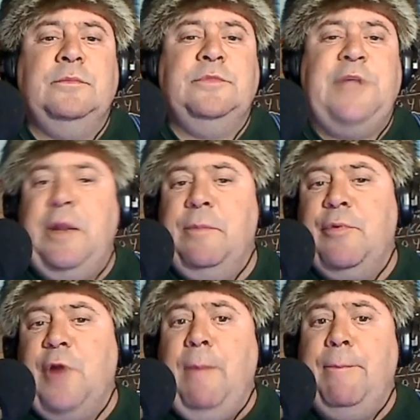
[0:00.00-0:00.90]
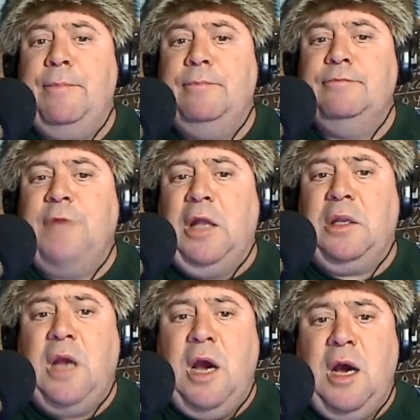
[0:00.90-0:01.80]

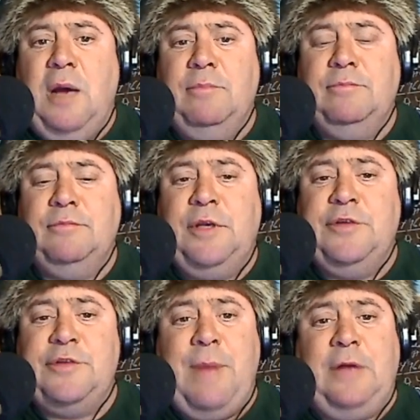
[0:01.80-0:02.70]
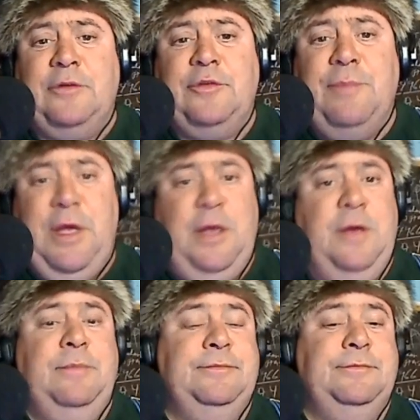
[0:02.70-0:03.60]
10prep.com is about to be.
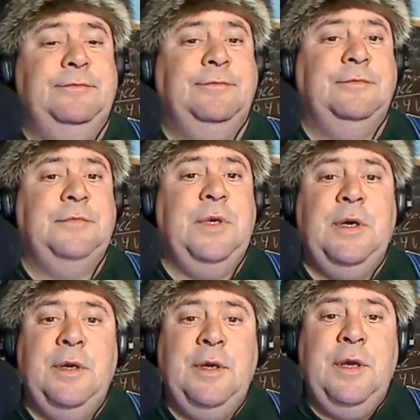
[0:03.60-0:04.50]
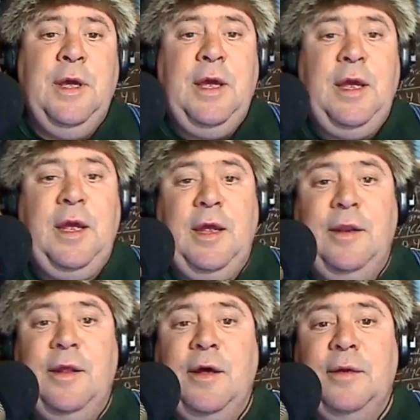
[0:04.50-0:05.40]

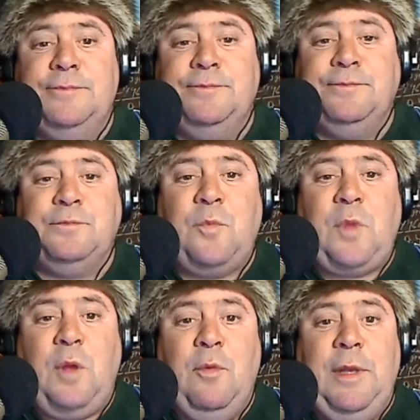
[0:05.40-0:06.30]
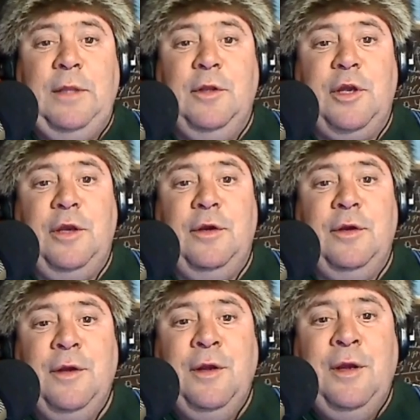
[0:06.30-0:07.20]
And we'll be looking,
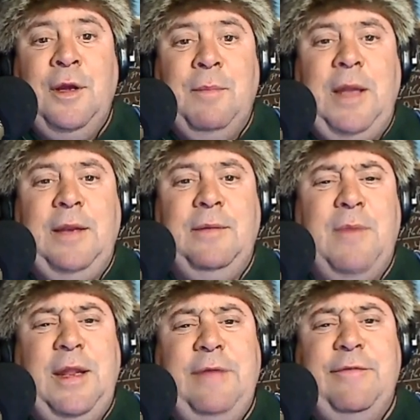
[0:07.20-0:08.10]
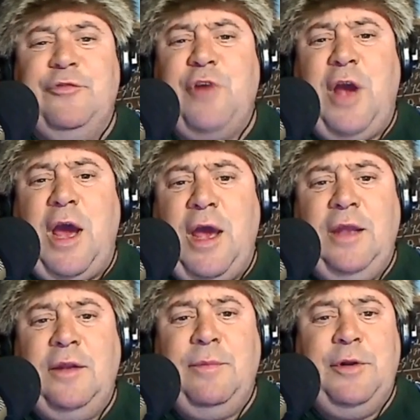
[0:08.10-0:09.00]
might even
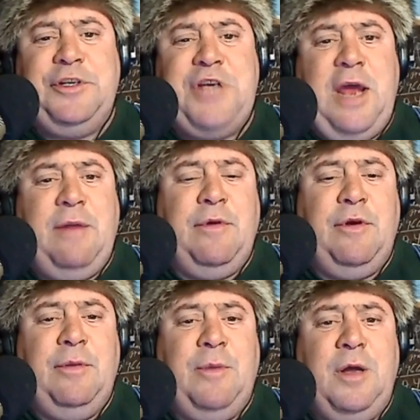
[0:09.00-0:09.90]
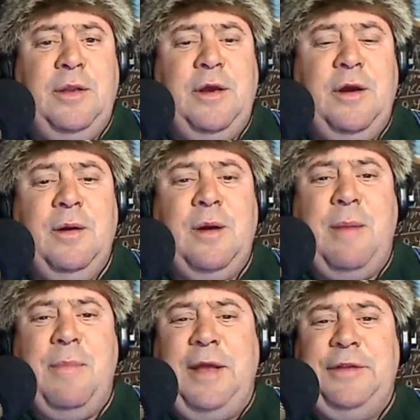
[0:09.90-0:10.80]
try to put a chat room on there.
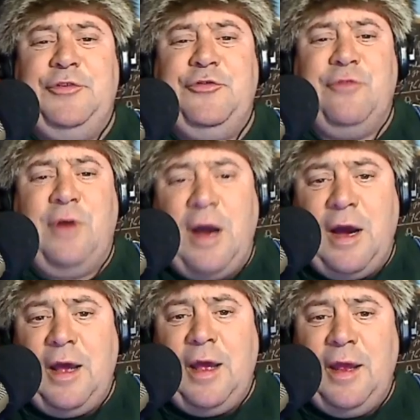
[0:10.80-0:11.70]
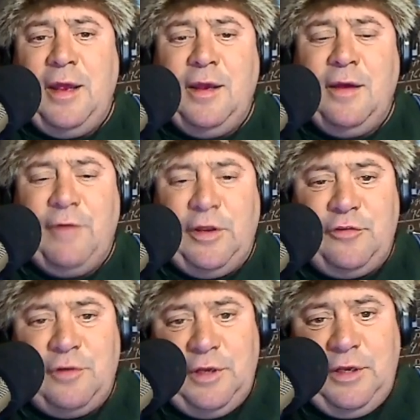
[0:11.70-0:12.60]
I might try
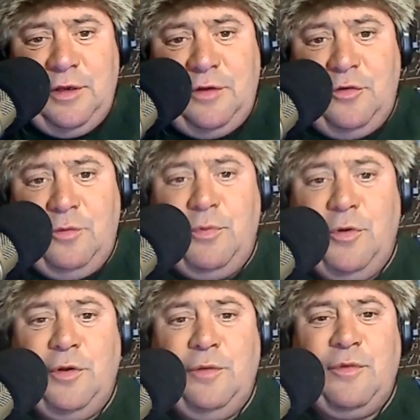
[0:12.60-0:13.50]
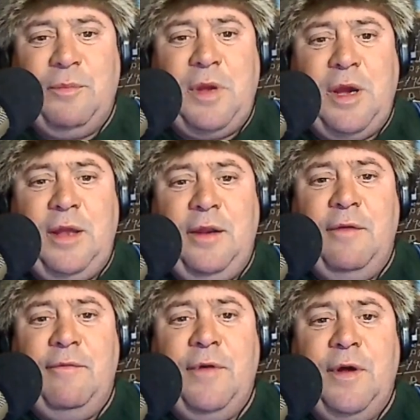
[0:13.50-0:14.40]
eventually to put some kind of